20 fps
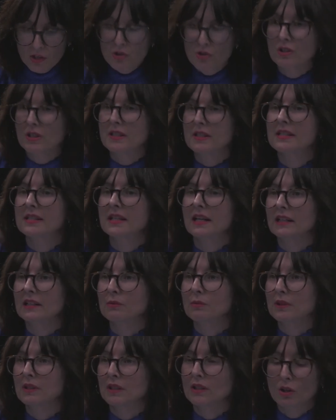Should I start
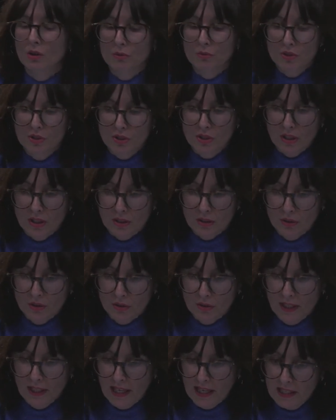with the notes
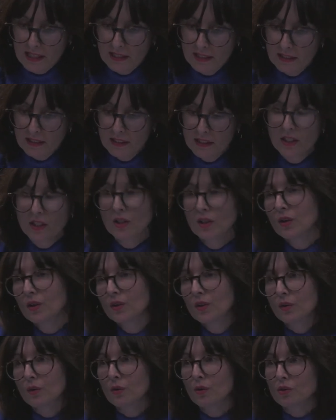on Hegel
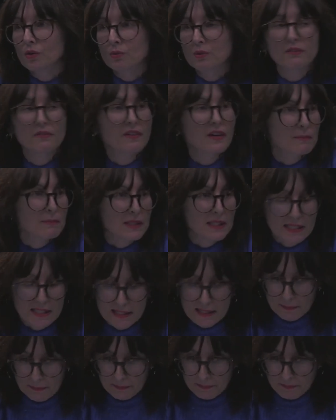or with
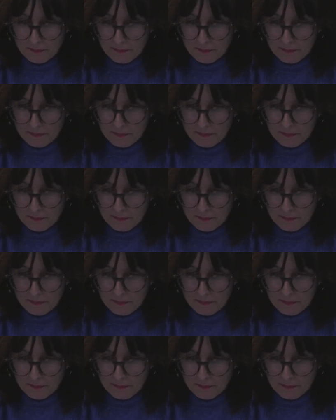feminism?